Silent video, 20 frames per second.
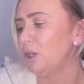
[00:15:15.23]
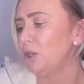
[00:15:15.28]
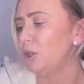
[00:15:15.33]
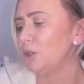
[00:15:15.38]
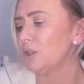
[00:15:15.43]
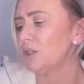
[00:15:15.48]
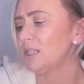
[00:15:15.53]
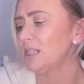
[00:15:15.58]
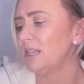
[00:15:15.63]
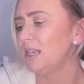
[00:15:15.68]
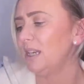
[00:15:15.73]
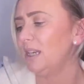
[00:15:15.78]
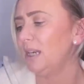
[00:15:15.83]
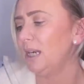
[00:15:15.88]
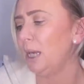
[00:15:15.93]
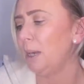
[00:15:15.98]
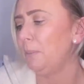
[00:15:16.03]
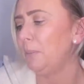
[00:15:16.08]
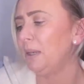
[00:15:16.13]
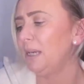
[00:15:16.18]
your
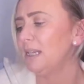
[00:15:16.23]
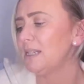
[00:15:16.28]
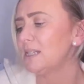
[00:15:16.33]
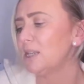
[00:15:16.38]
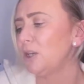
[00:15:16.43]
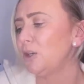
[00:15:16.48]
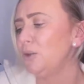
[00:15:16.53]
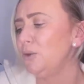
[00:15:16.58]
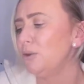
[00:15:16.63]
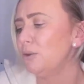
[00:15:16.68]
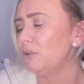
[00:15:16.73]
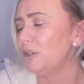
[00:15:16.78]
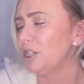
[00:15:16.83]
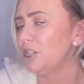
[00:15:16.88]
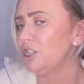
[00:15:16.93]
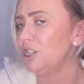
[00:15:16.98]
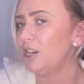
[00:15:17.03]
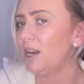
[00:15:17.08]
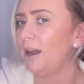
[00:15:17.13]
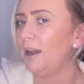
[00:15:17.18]
skin appears
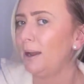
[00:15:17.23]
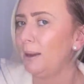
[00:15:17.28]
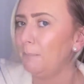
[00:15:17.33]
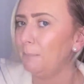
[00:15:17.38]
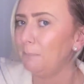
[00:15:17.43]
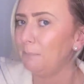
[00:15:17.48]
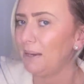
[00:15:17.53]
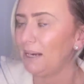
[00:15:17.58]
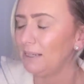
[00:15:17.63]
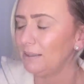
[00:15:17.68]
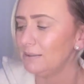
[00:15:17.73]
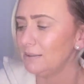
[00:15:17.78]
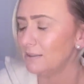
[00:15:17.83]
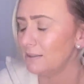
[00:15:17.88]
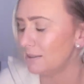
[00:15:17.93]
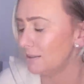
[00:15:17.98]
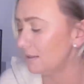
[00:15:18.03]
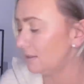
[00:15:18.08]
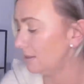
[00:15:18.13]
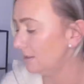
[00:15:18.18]
nourished and
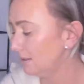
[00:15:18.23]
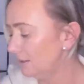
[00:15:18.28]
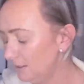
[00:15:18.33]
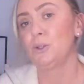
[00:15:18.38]
balanced.